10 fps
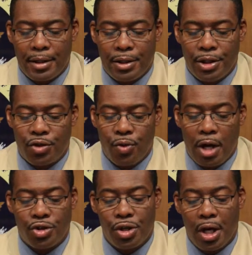Judge
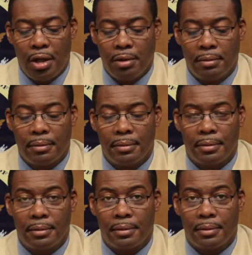Roger Young,
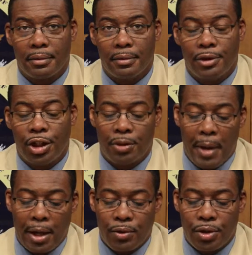Judge
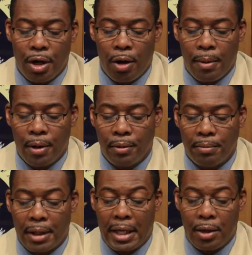Michael
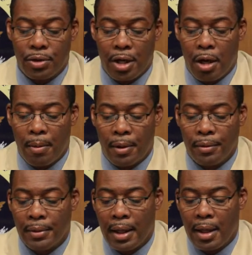Scarborough, Mikhail
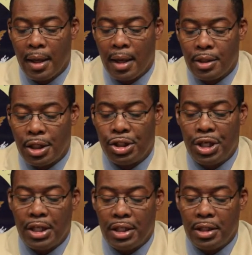Scarborough, Judge
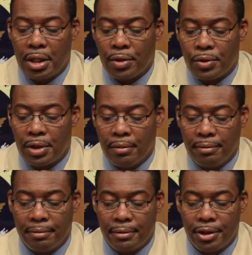J.C.
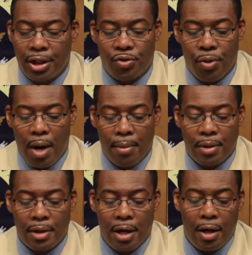Nicholson, Judge
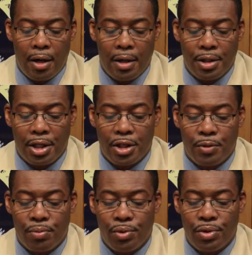Robert Carr,
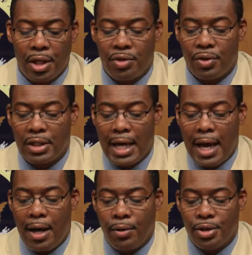Judge Bruce Hendricks
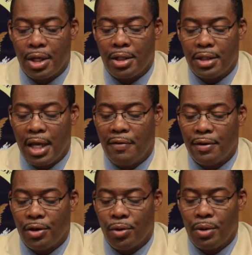Howe, Judge
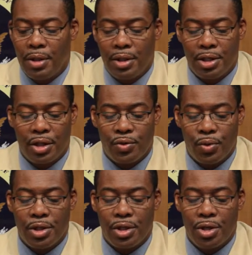David Norton, Judge
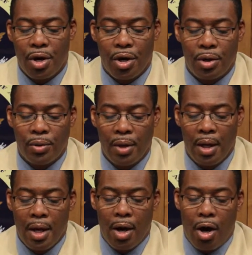Richard Gergel,
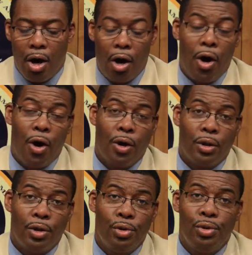
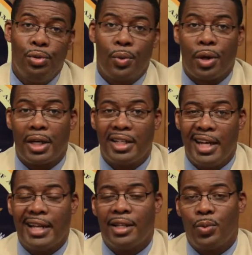all who were
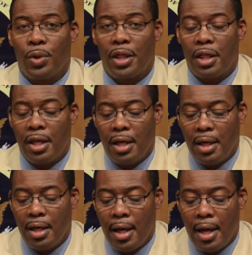connected with the